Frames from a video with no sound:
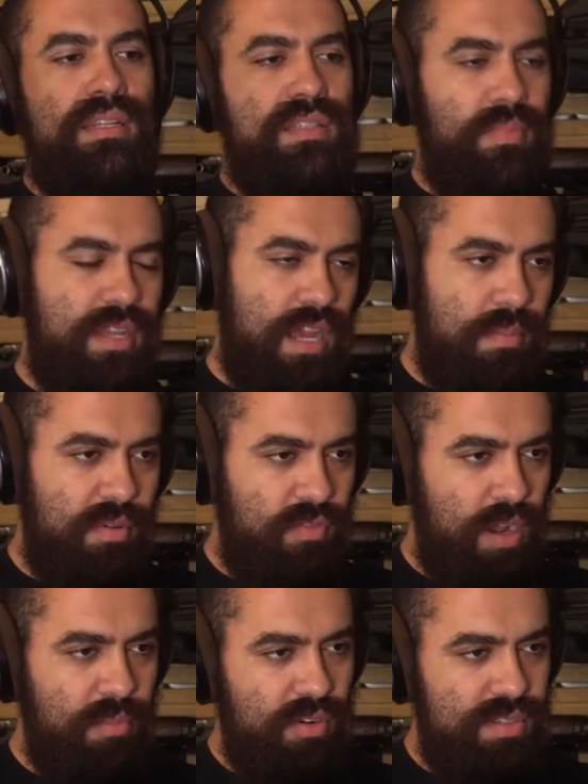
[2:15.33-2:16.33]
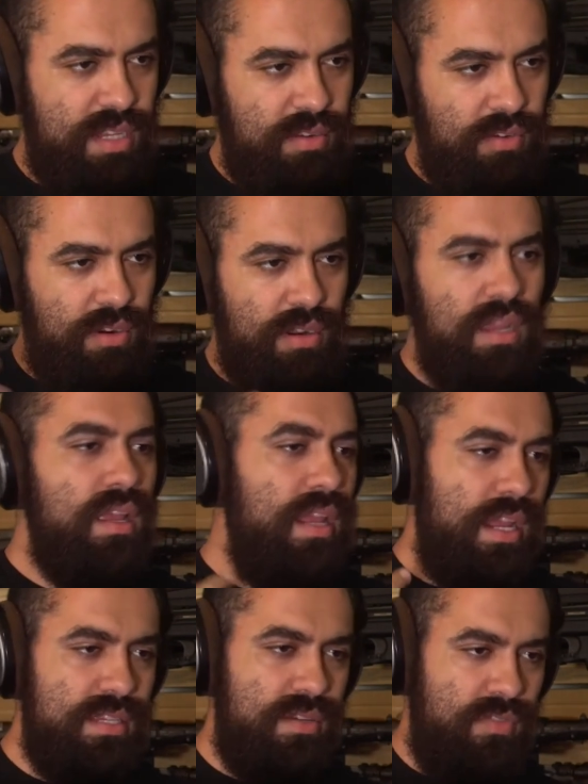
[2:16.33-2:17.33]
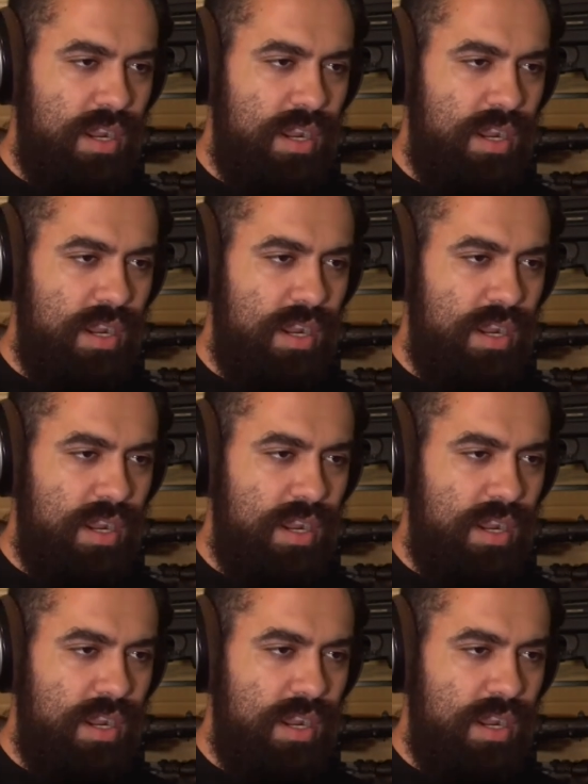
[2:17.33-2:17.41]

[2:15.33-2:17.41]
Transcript: to become a frame receiver is mm-hmm.